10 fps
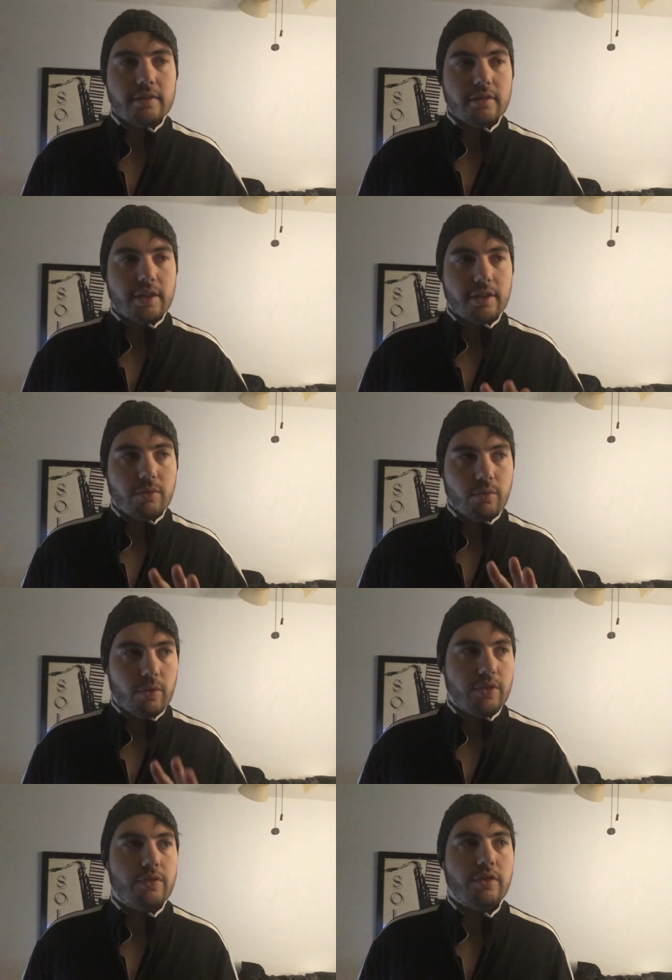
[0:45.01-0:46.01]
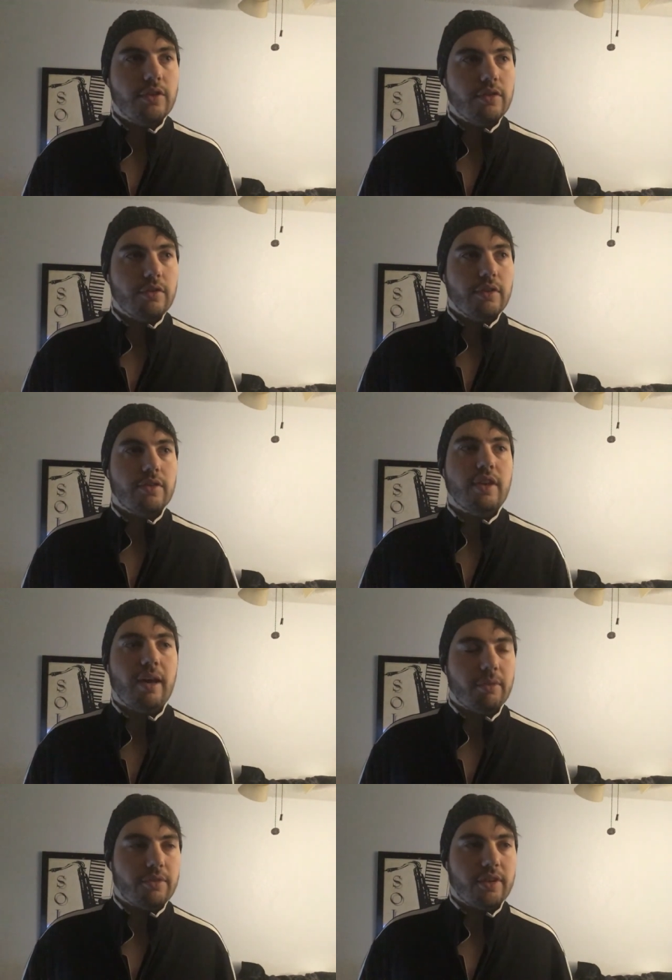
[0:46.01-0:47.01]
Like once it's
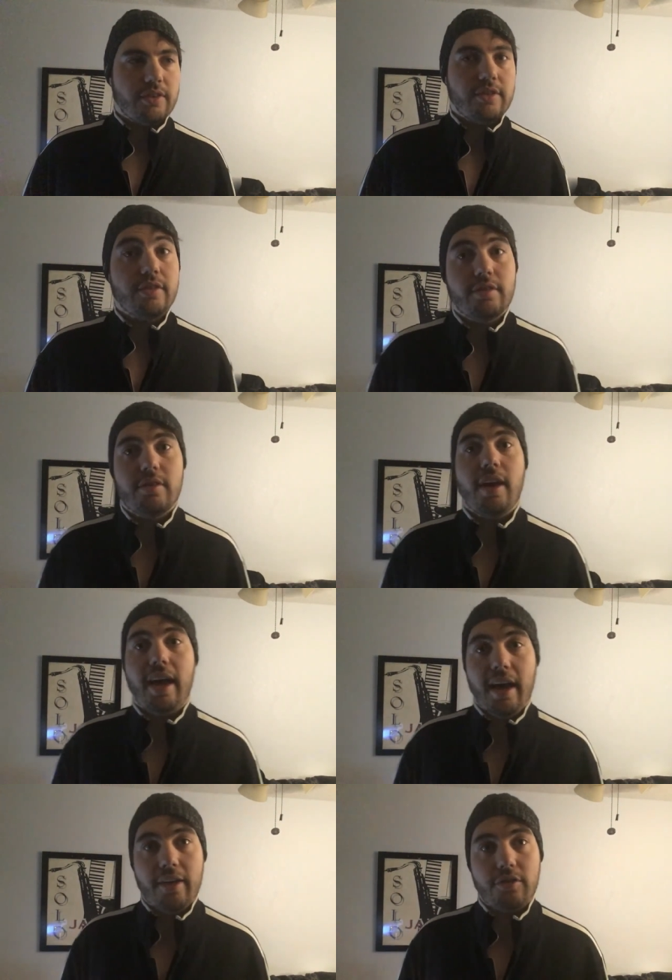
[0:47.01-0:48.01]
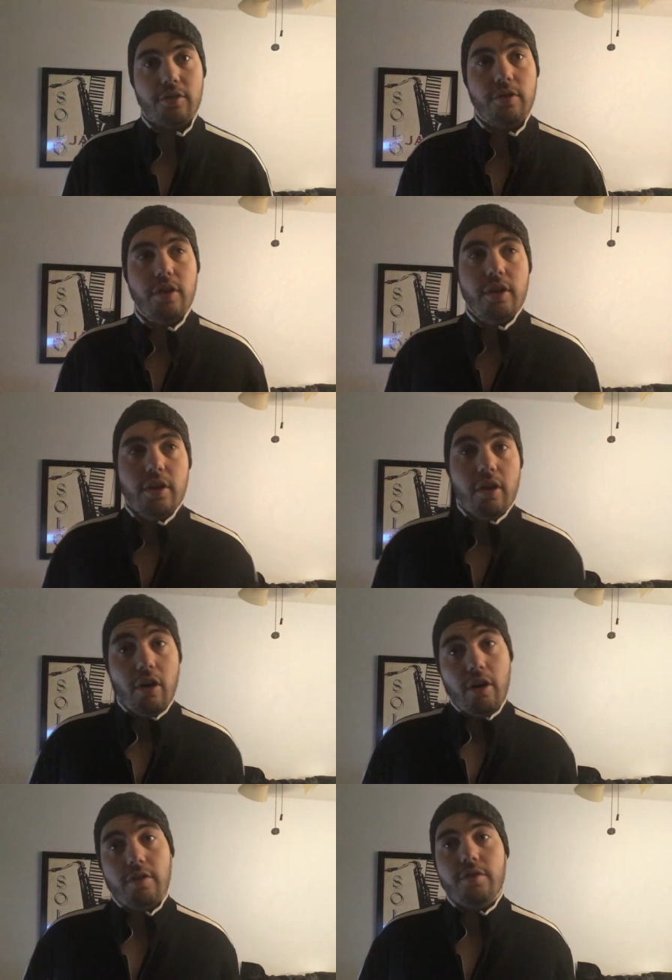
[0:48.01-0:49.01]
established that this is the hazard
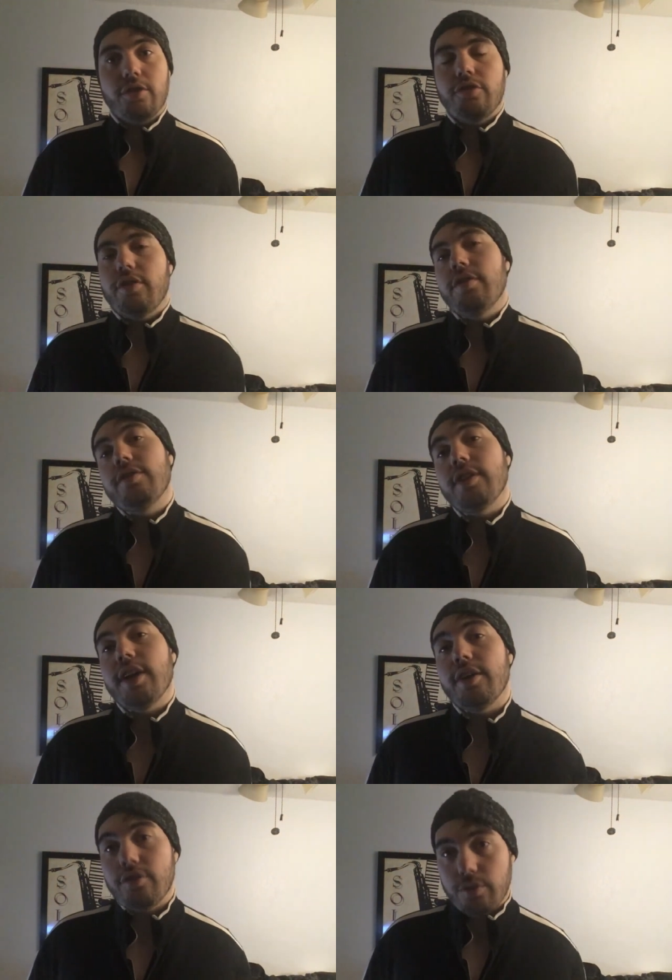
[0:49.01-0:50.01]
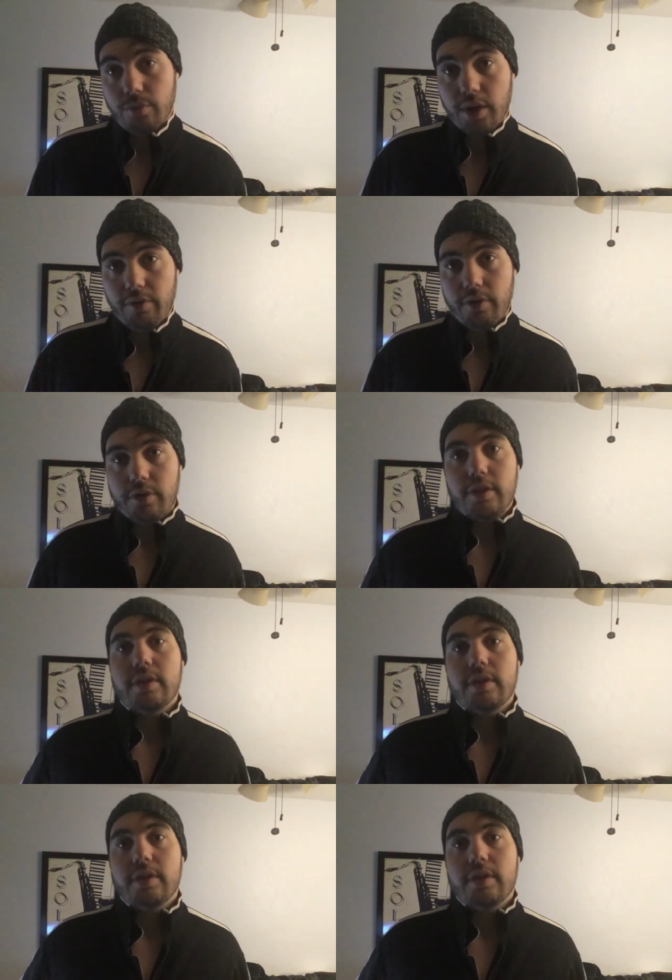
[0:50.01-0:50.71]
on version of a stage or whatever,